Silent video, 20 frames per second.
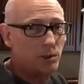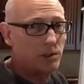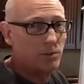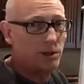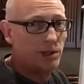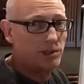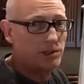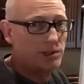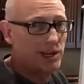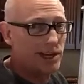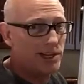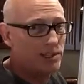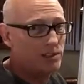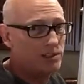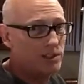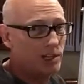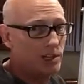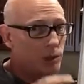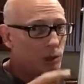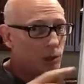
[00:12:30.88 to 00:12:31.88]
about
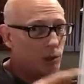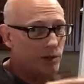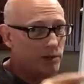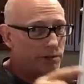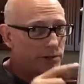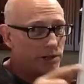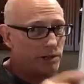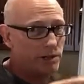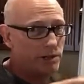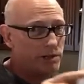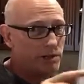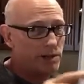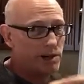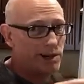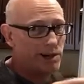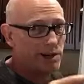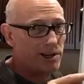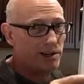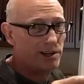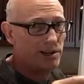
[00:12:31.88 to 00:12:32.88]
science than whoever you're
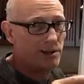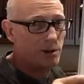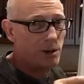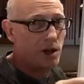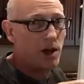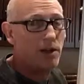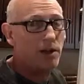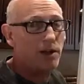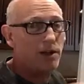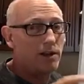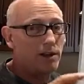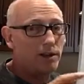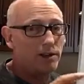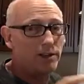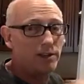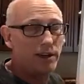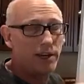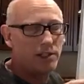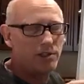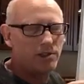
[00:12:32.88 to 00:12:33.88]
talking to.
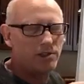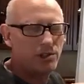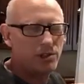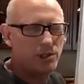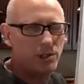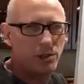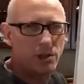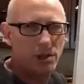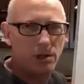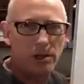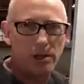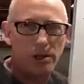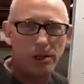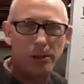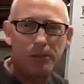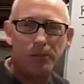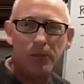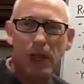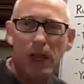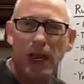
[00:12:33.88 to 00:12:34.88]
That's for sure.
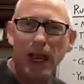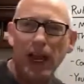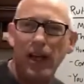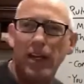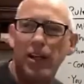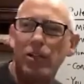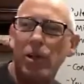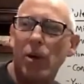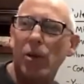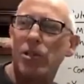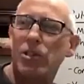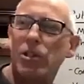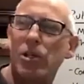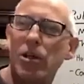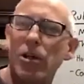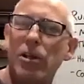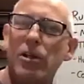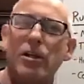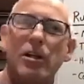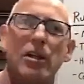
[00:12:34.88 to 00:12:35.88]
And it's always
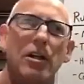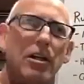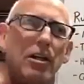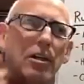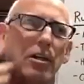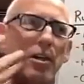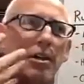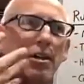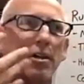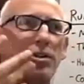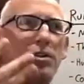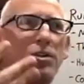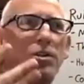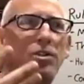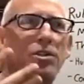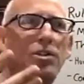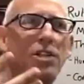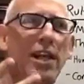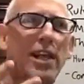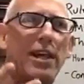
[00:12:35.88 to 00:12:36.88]
good
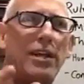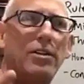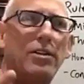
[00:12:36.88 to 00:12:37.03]
to say